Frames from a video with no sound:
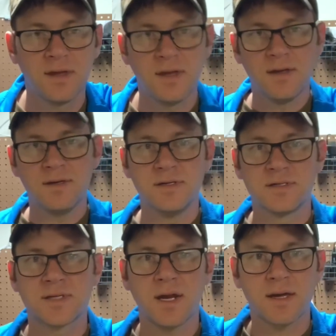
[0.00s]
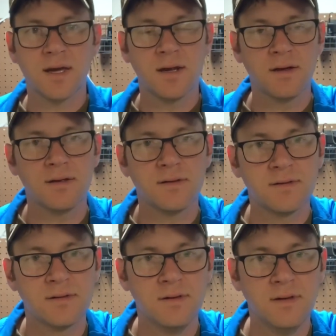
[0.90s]
you just got to kind of
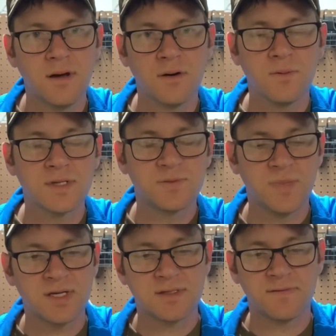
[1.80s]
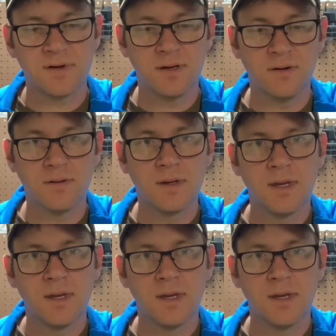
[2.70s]
know what's best for you.